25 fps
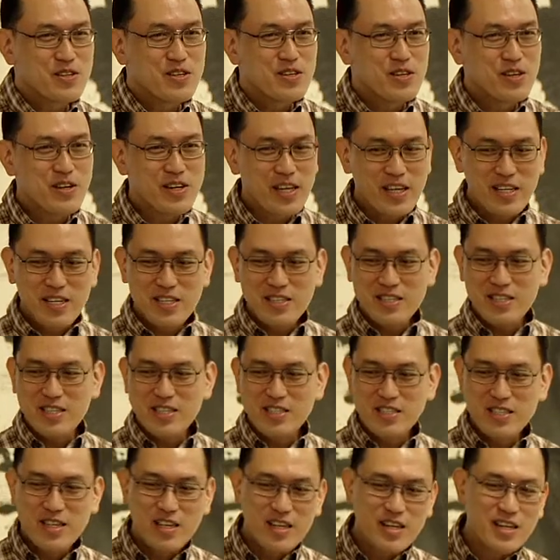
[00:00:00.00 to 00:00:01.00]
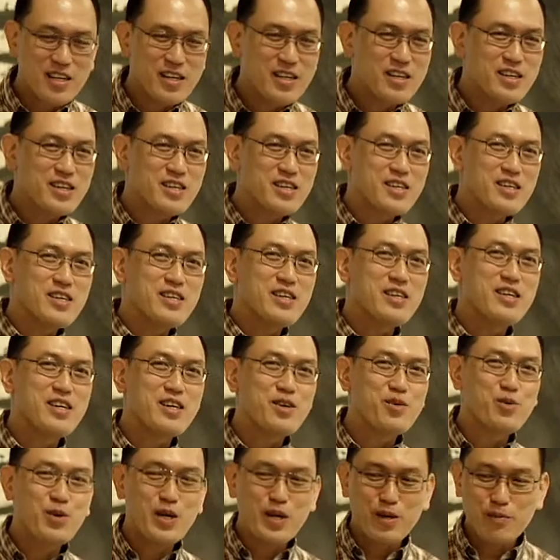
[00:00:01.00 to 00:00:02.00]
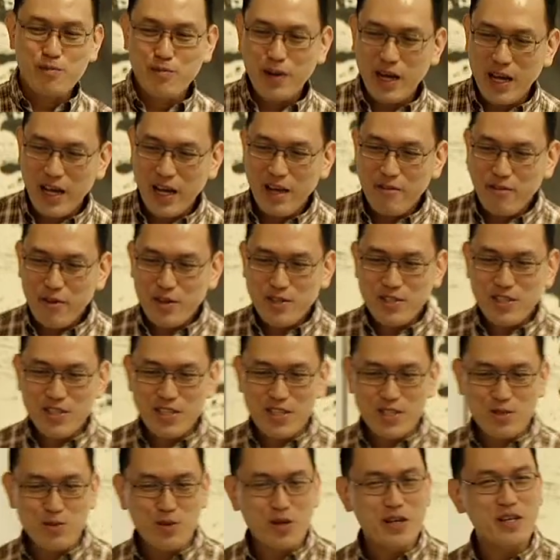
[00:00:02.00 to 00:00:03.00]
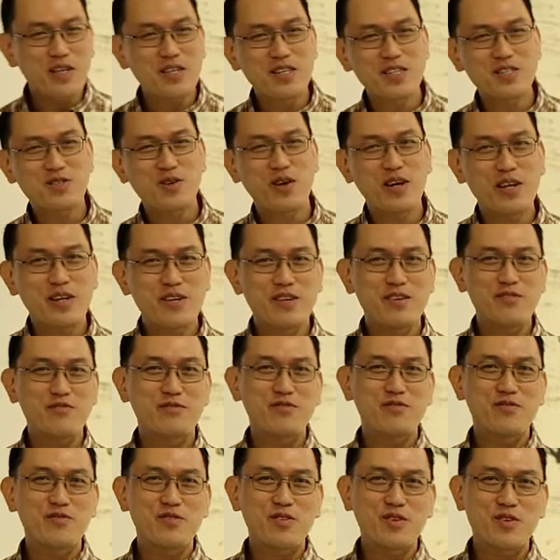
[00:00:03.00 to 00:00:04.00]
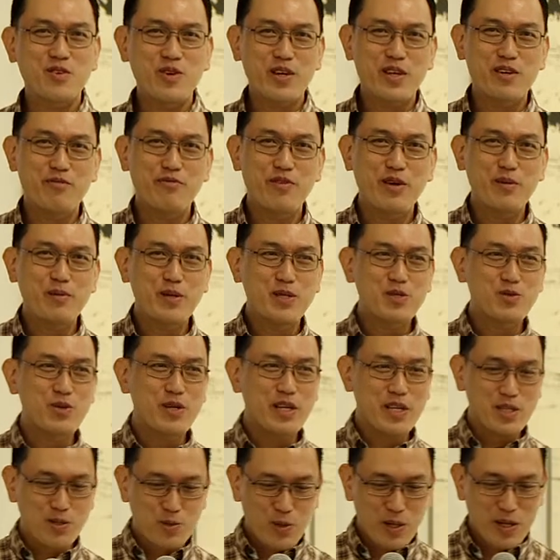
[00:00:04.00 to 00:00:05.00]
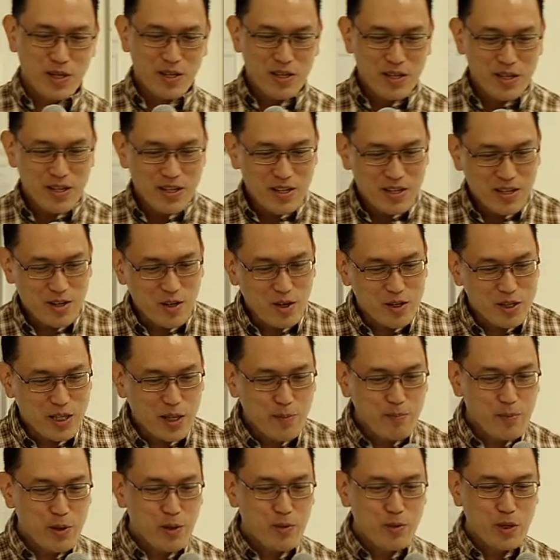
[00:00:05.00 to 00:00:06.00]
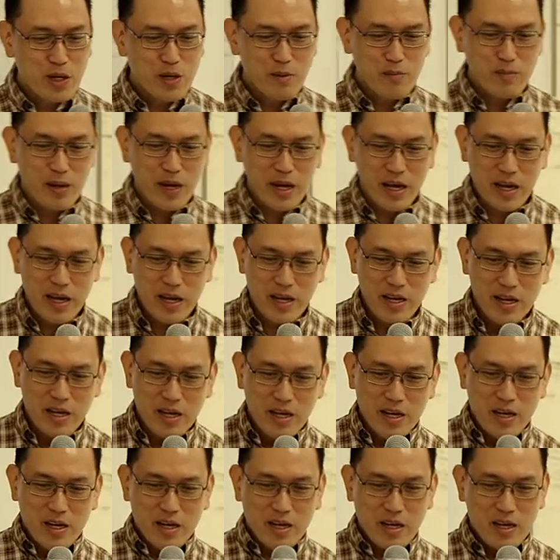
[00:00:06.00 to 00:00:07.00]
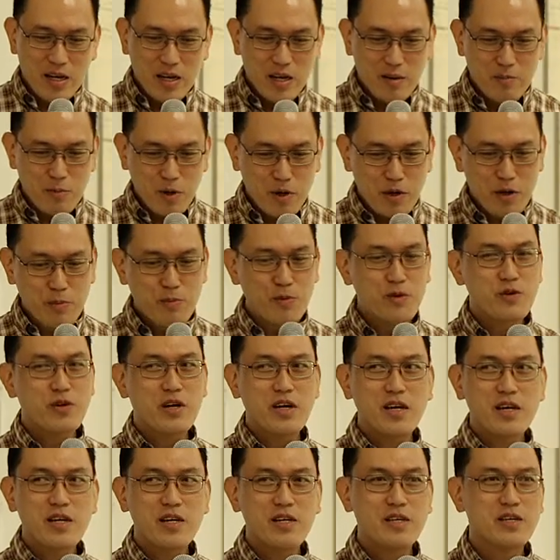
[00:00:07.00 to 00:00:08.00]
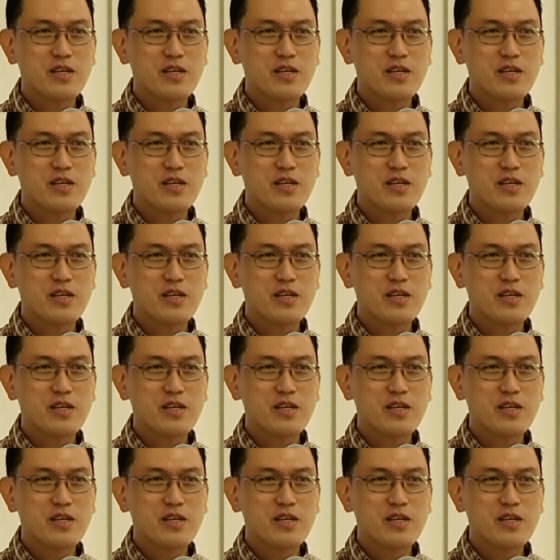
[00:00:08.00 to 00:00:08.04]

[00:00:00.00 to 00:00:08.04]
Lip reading: okay, this is a work by. Have you all seen this work? This is quite a famous work as well. Contemporary work by Morimura.